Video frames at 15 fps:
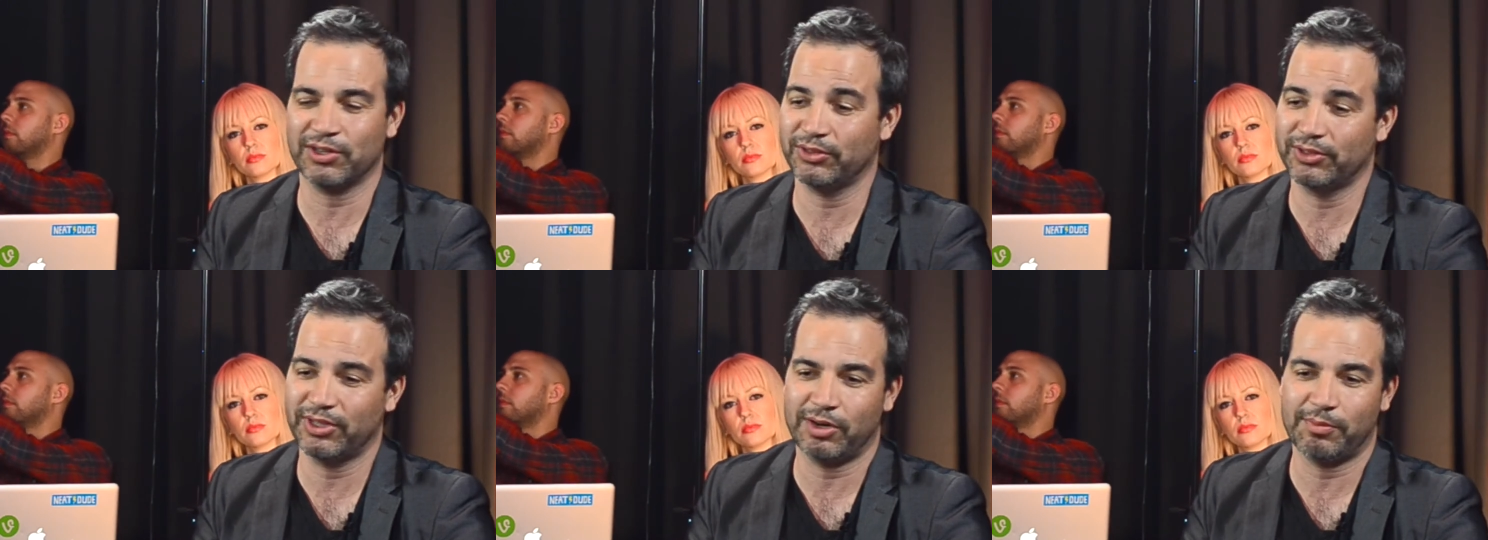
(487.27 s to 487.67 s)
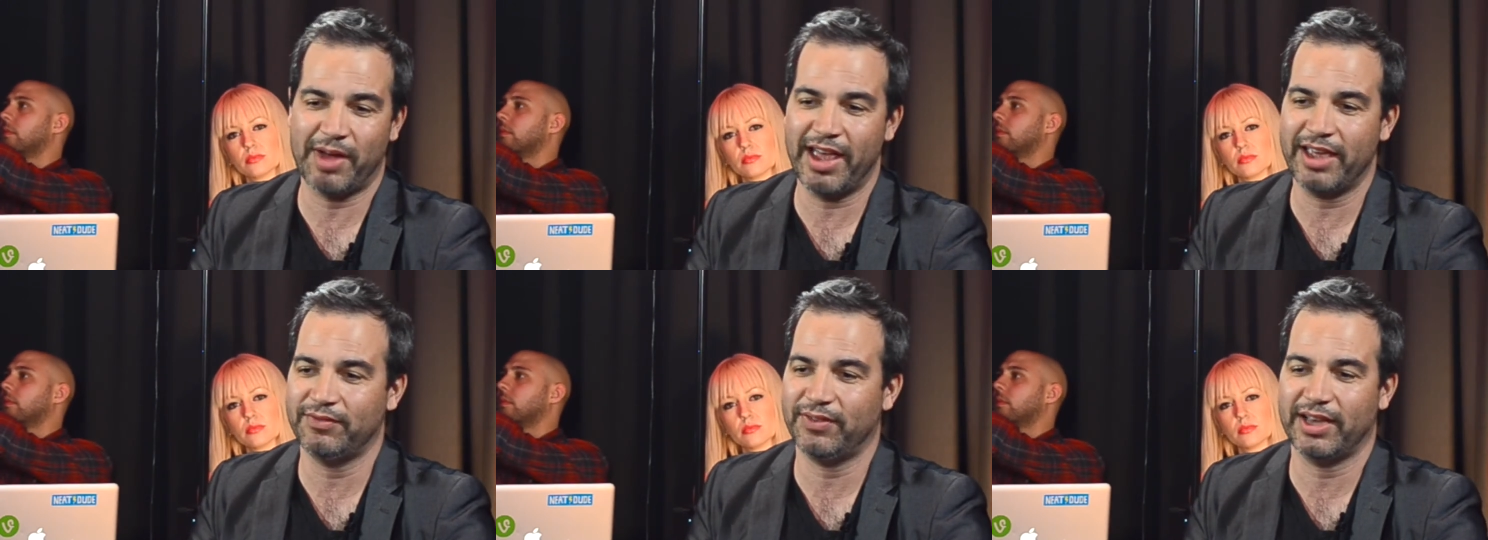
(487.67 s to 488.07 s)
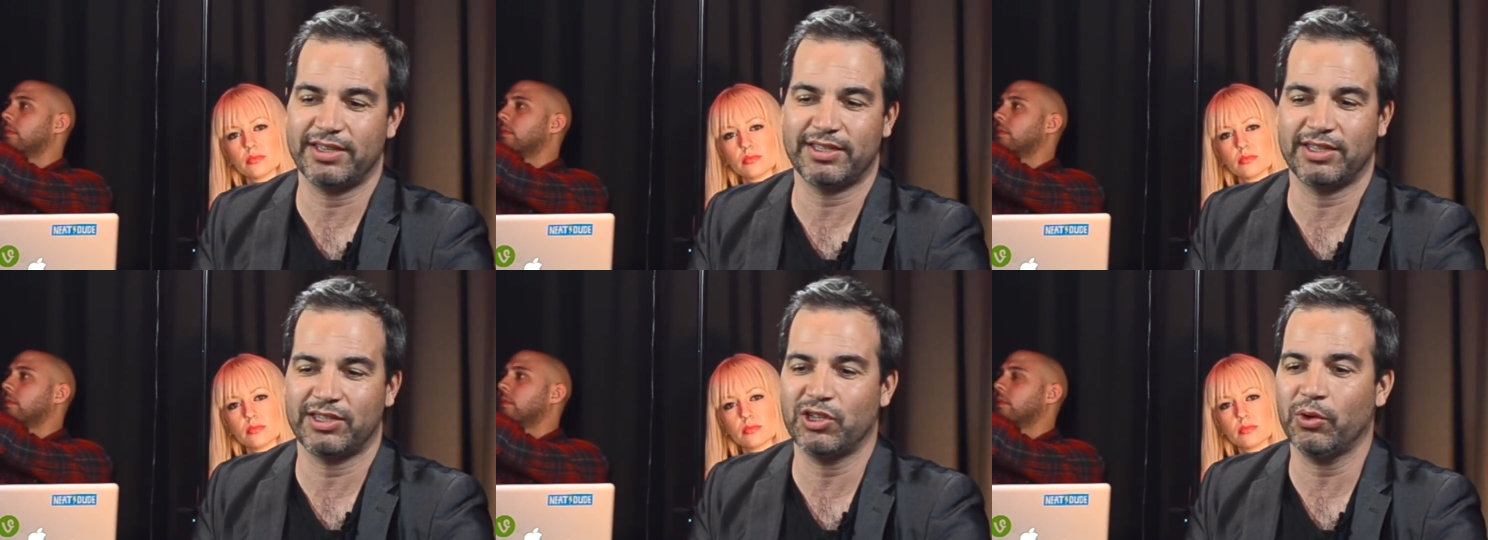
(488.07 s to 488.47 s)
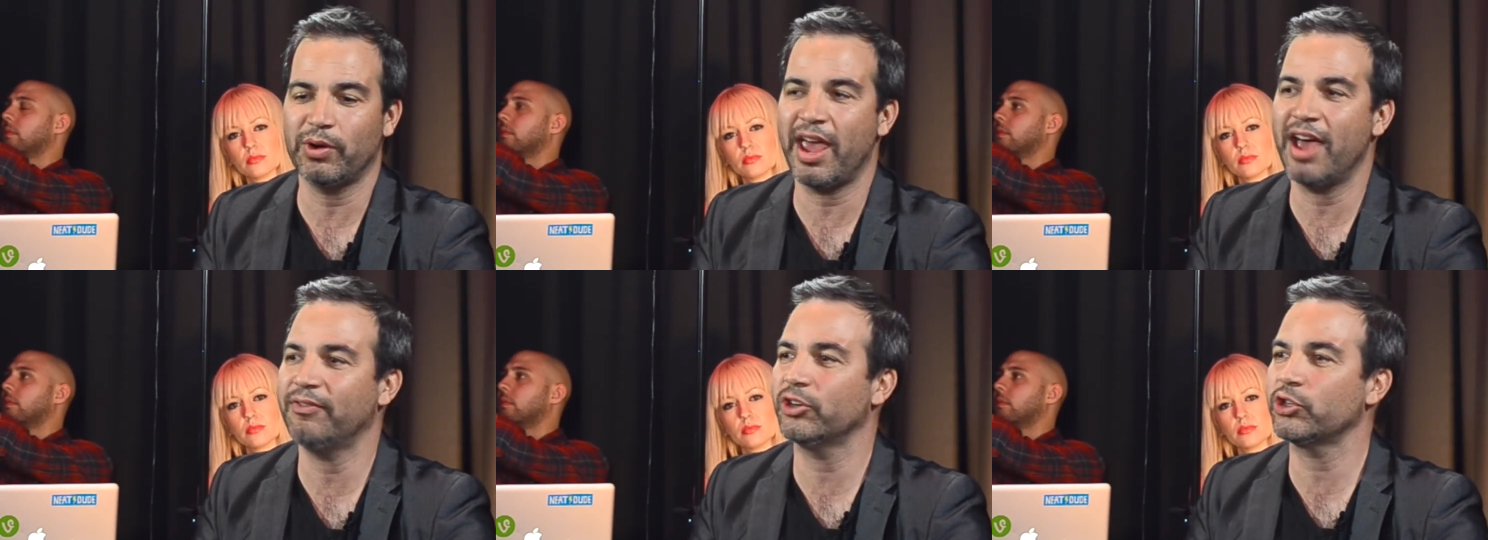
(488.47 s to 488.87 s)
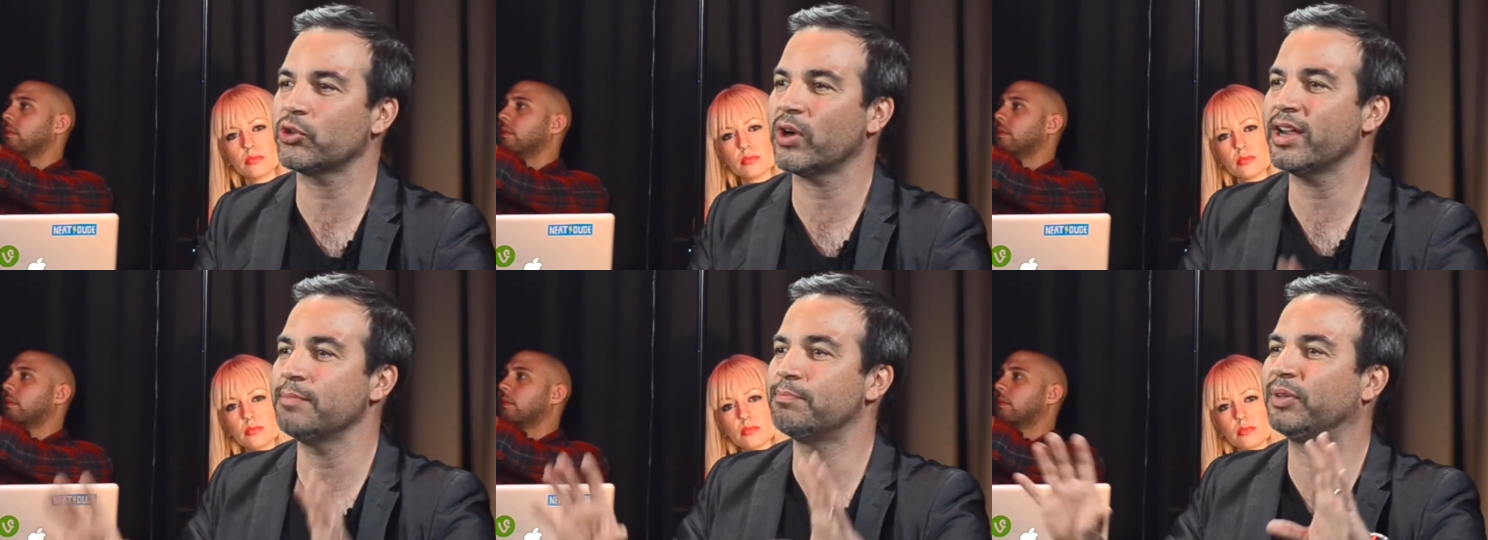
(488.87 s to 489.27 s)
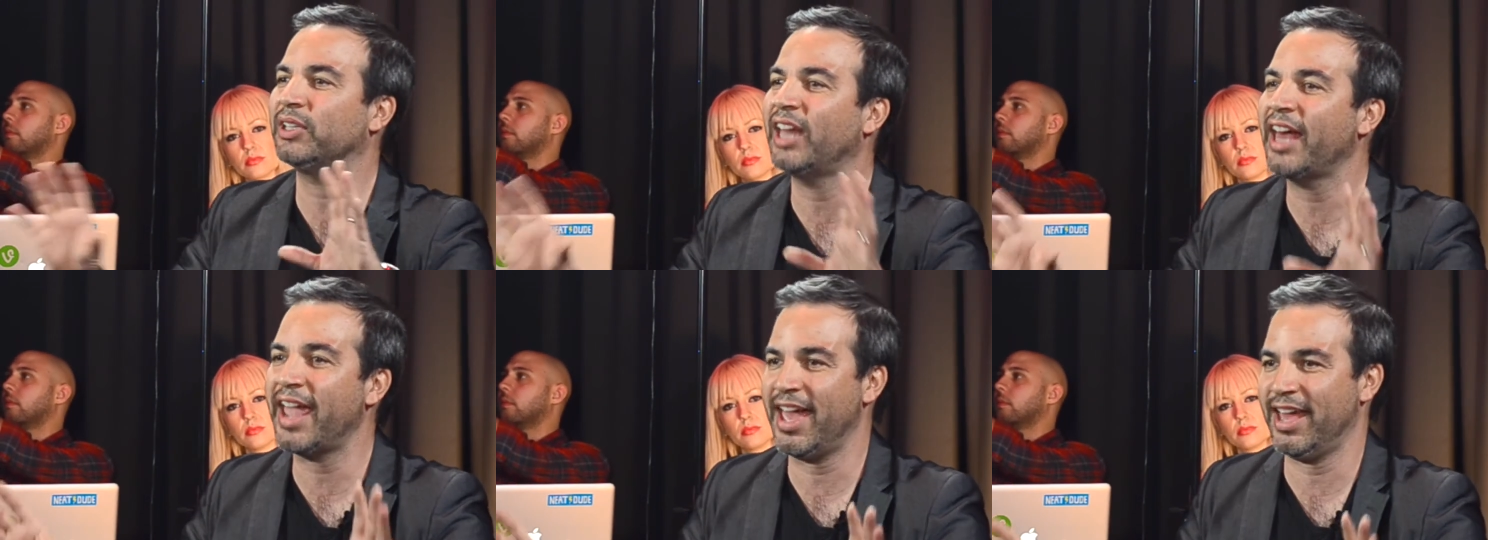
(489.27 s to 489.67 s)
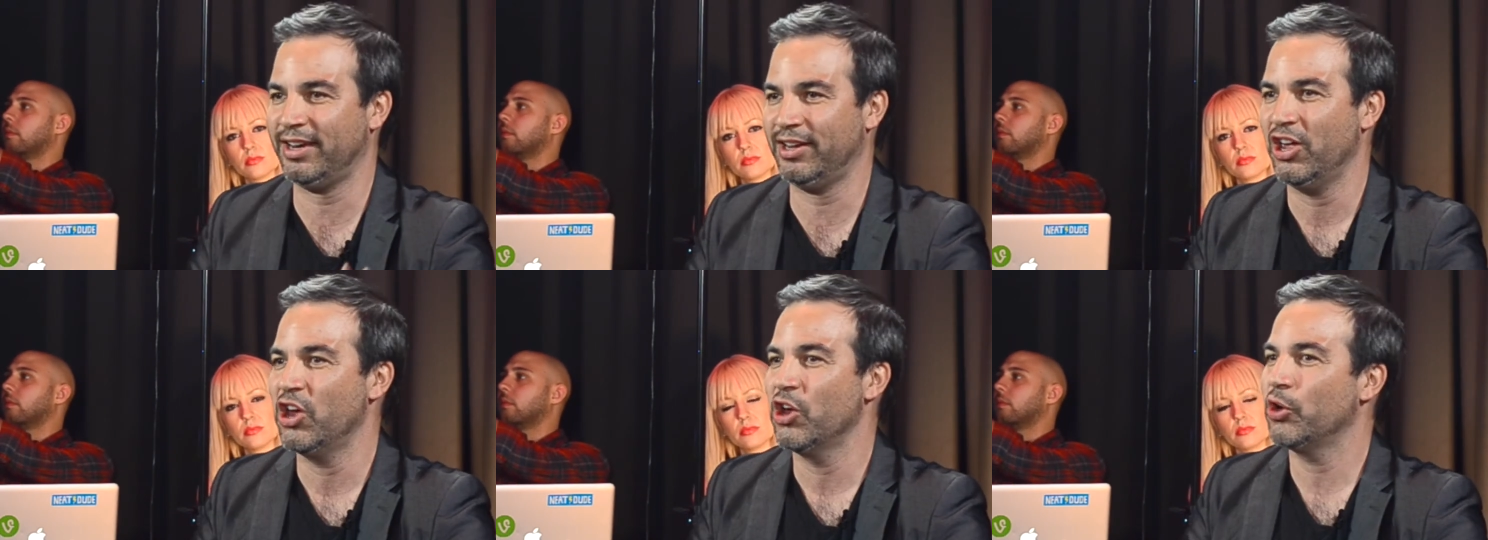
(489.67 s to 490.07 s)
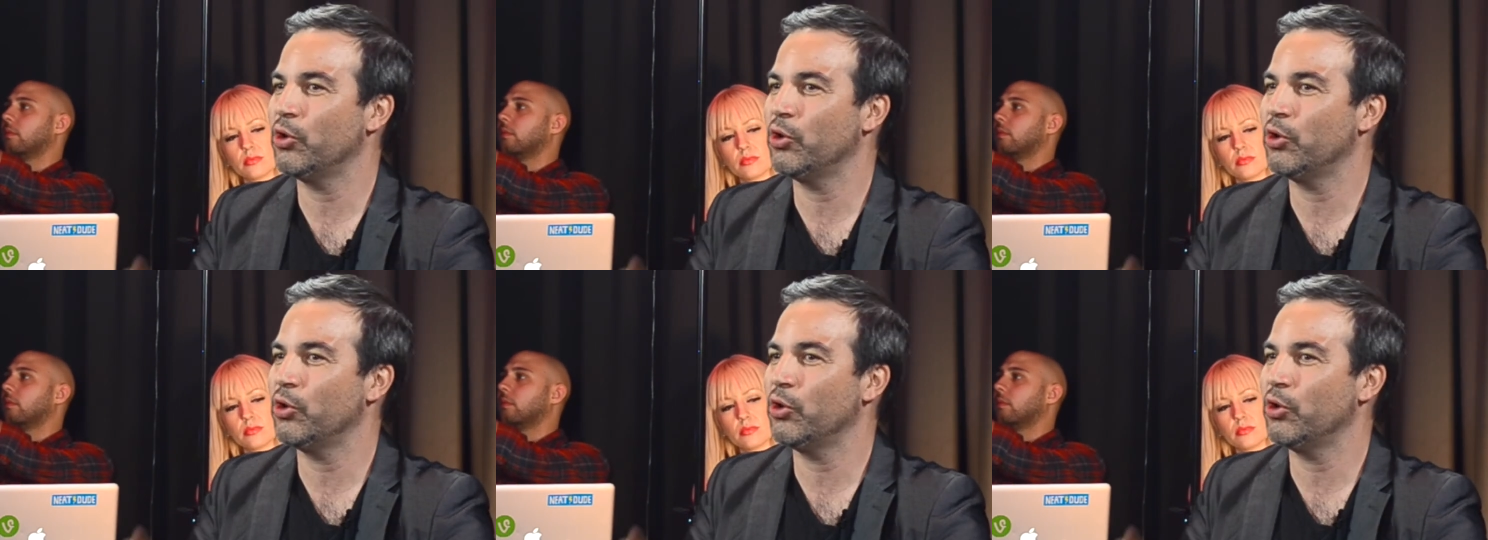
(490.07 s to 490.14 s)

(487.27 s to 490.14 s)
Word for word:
Speaker 1: so you know my advice is don't ever try and plan